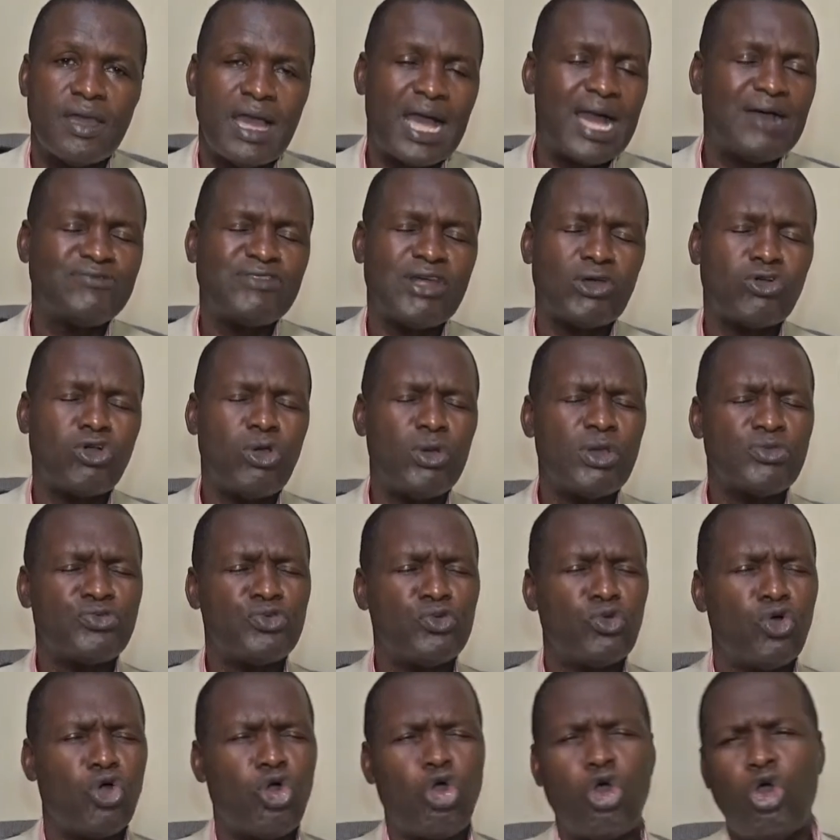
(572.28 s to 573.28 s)
after going
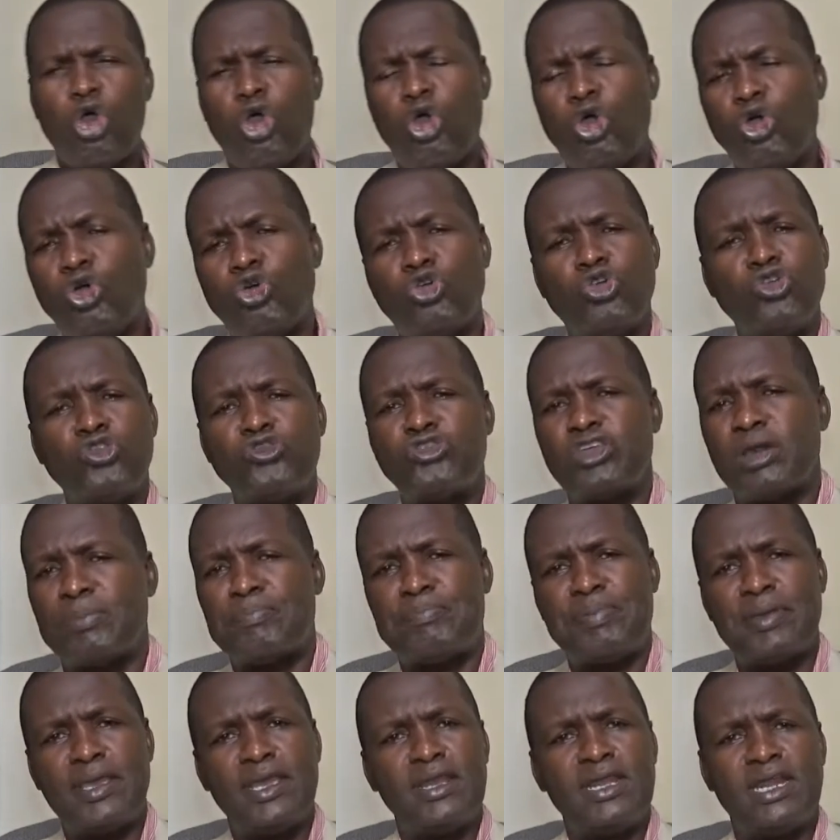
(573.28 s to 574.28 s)
through all the
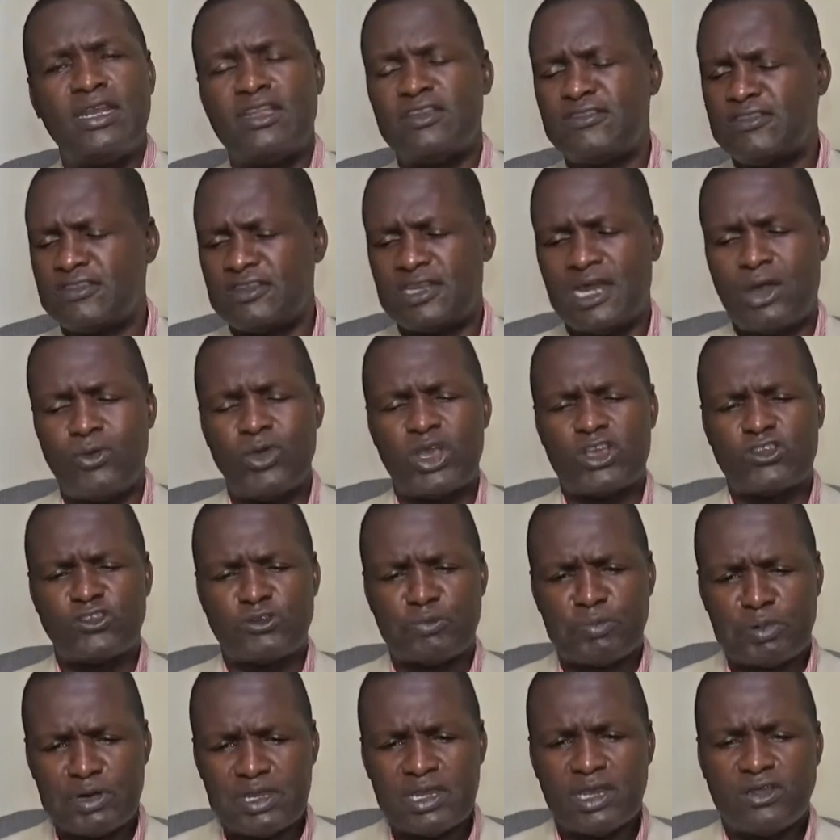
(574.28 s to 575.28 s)
pain and is now
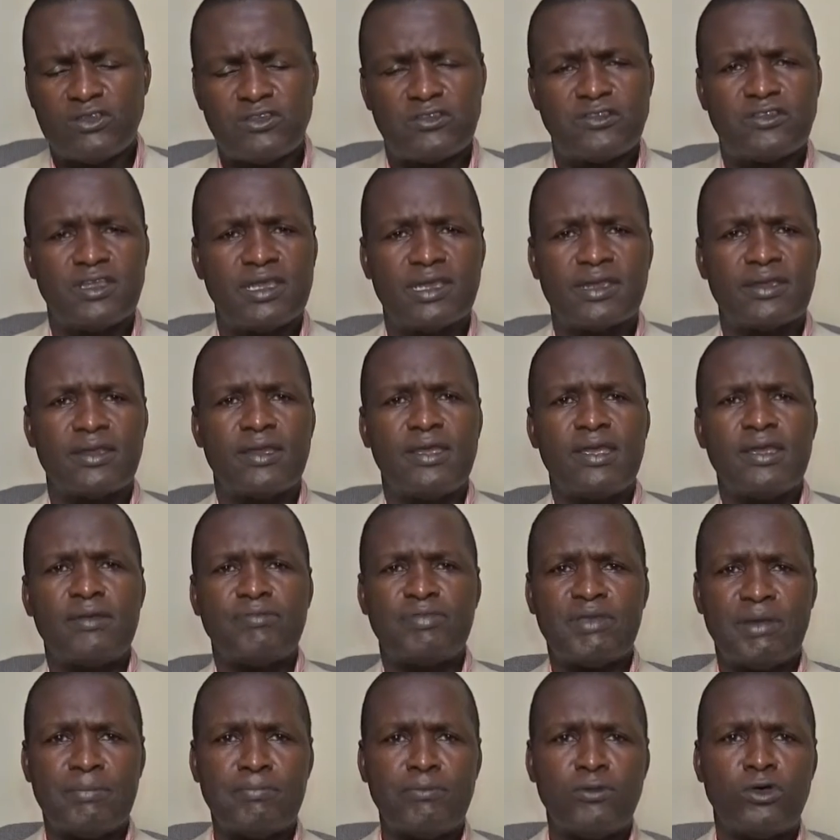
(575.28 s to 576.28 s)
experiencing
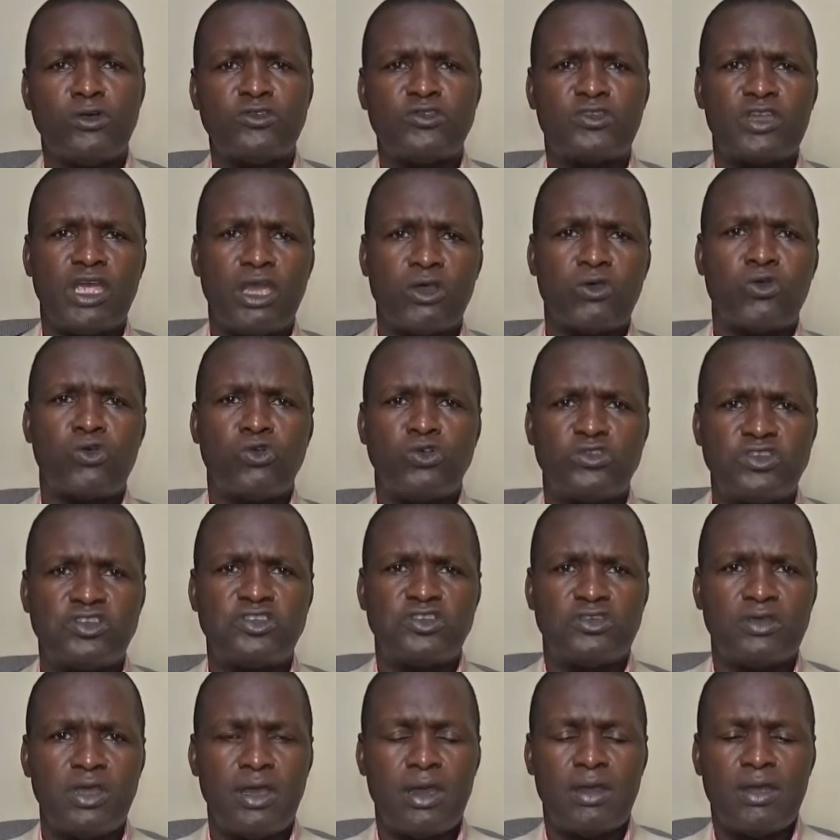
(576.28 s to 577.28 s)
the
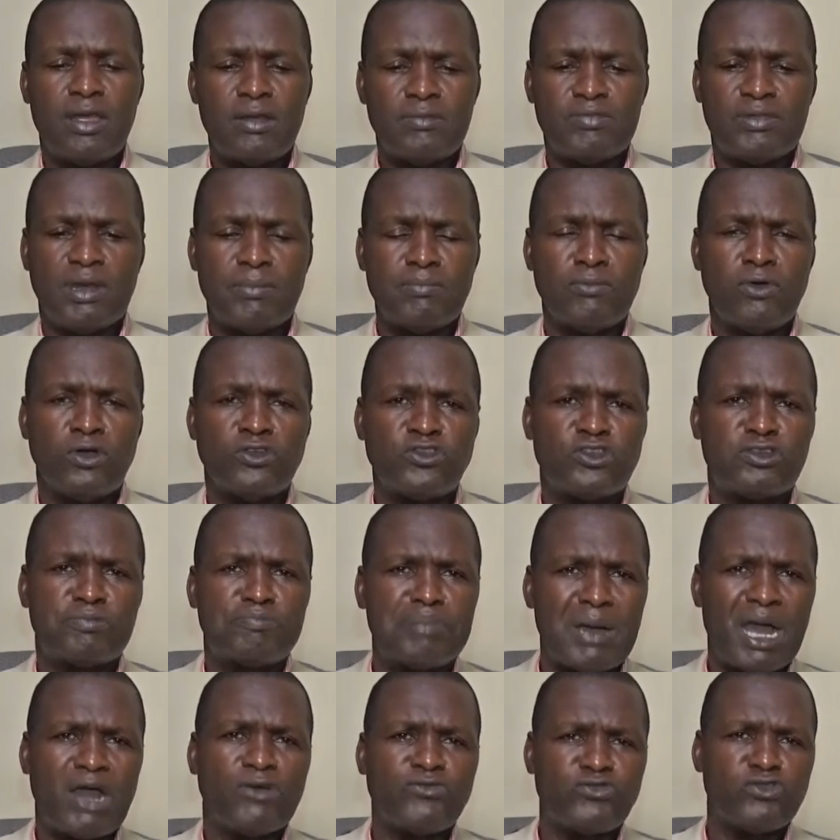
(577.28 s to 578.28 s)
most
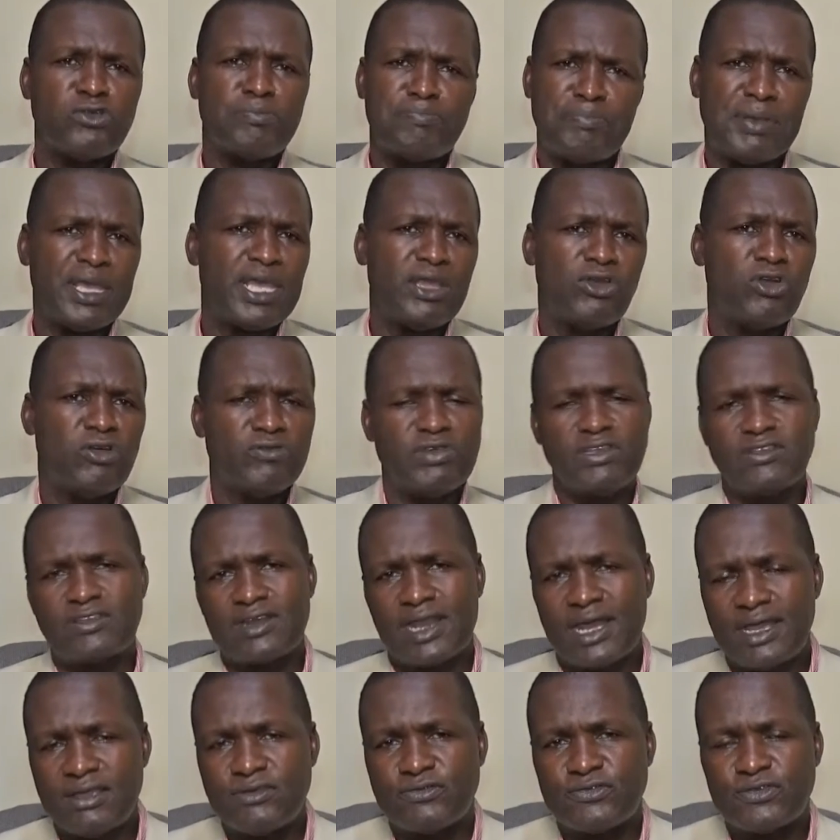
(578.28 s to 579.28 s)
powerful pain of his
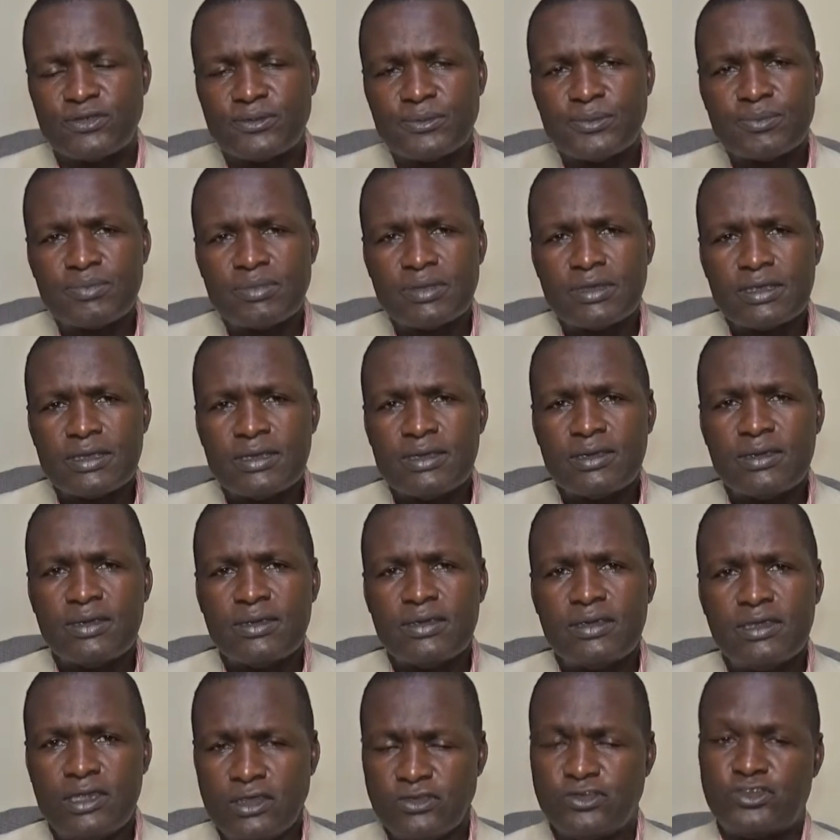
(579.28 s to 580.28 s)
life,
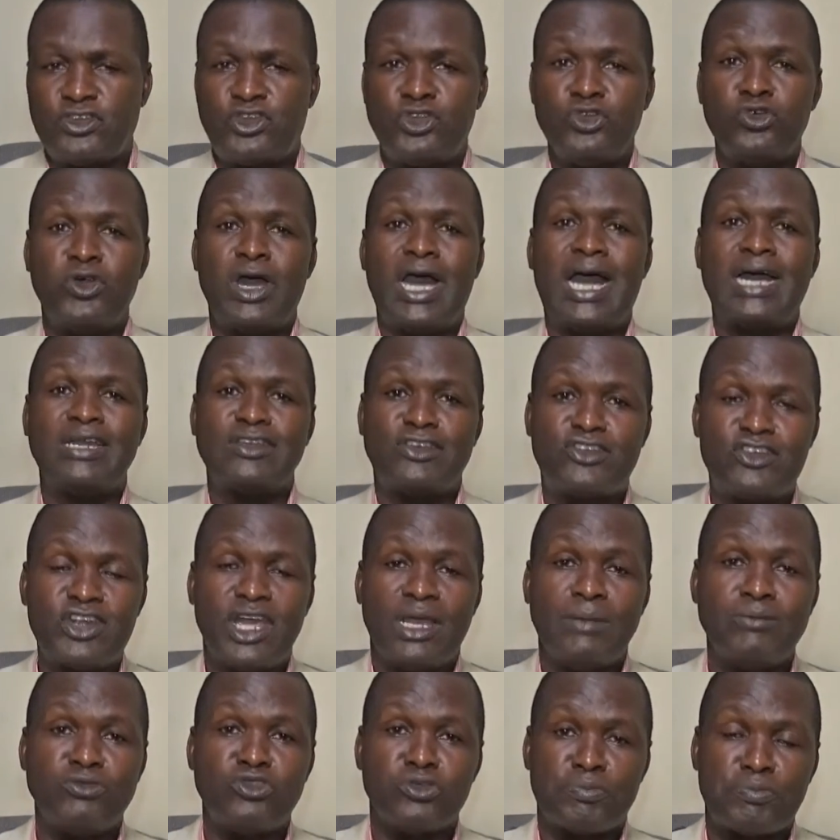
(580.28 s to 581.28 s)
he still had
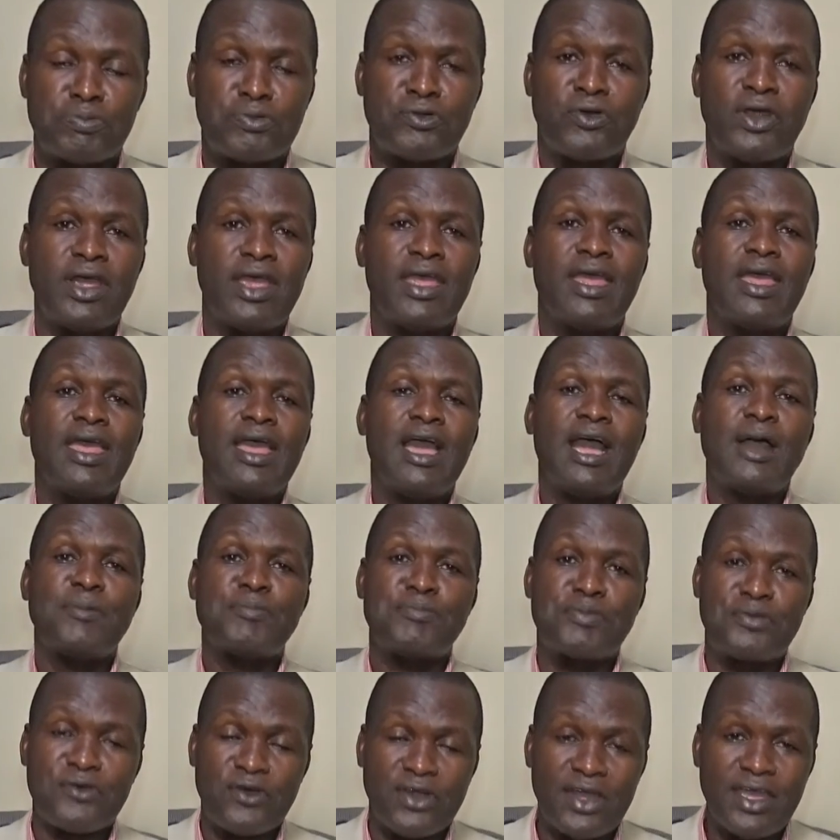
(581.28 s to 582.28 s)
time to pray a
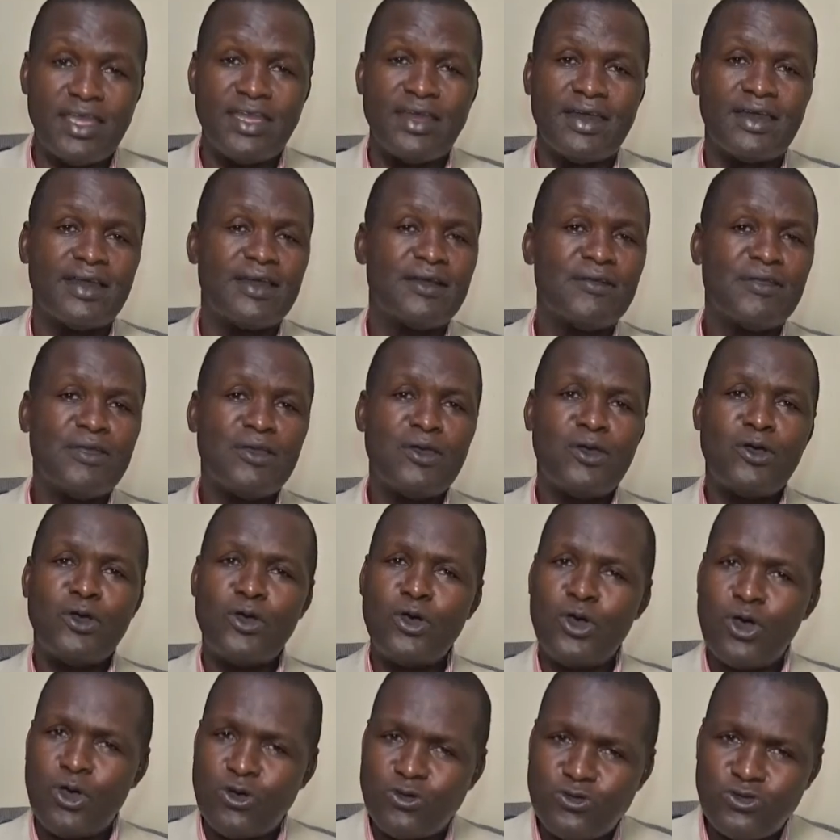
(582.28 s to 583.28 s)
prayer
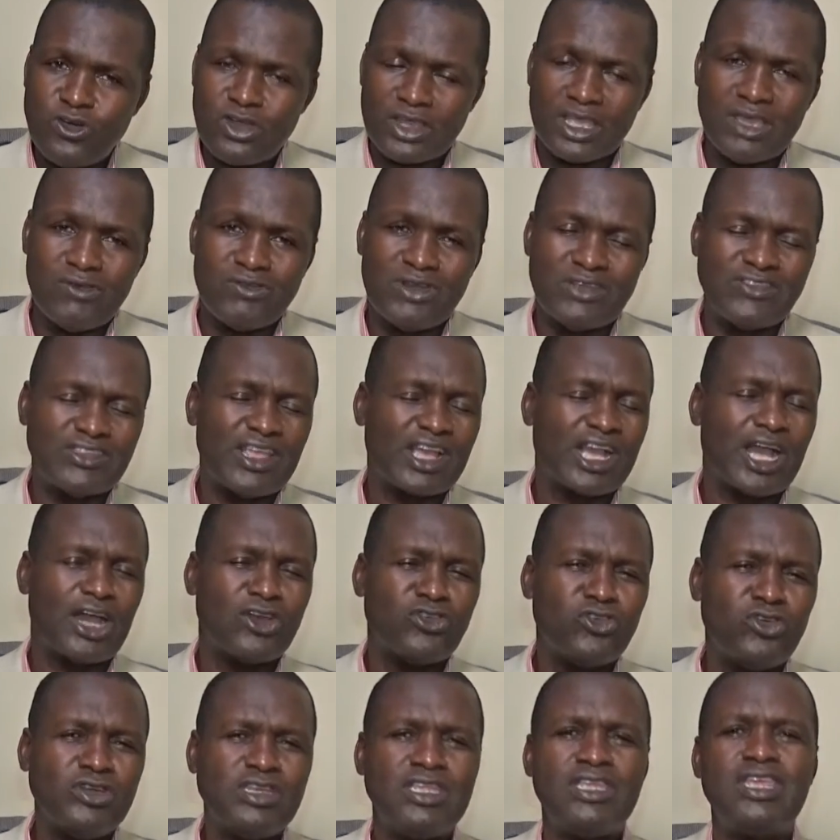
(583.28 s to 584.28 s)
of forgiveness. I
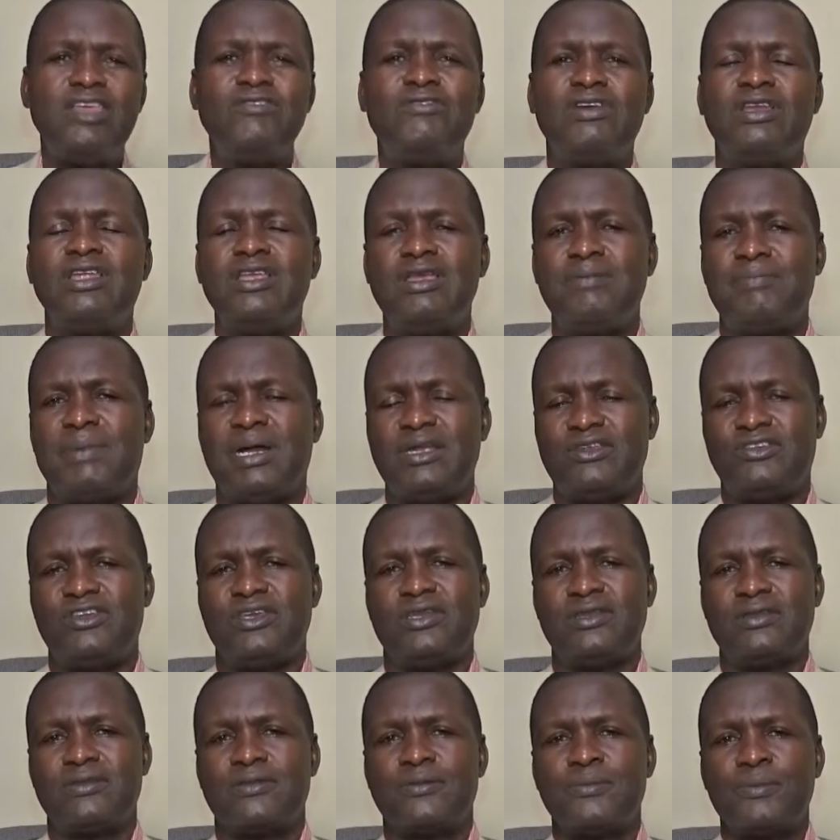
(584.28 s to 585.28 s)
cannot even
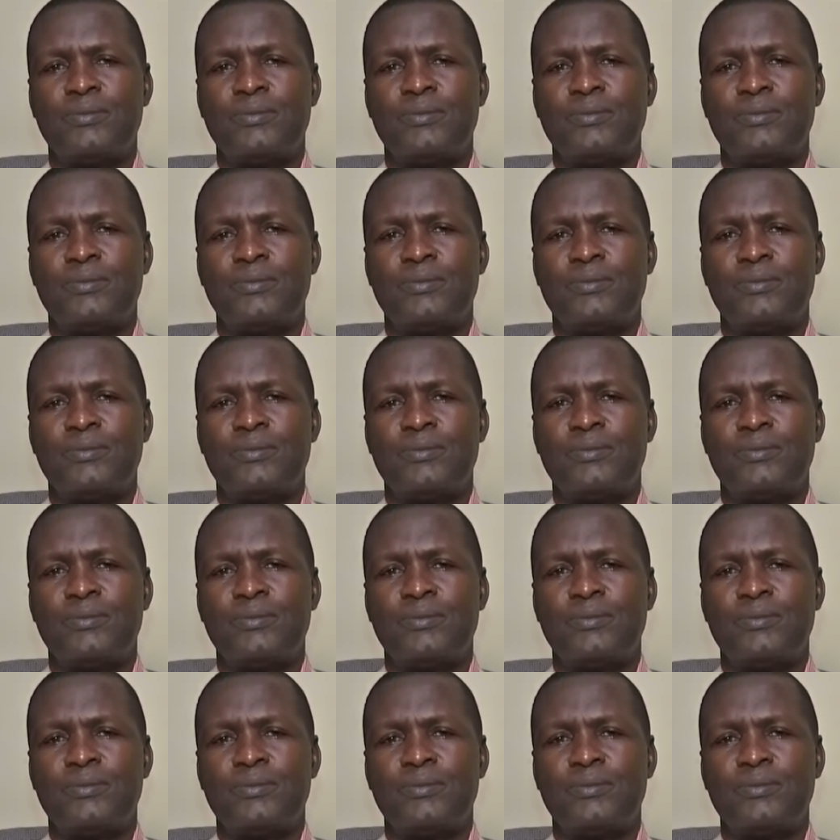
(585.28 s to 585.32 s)
imagine.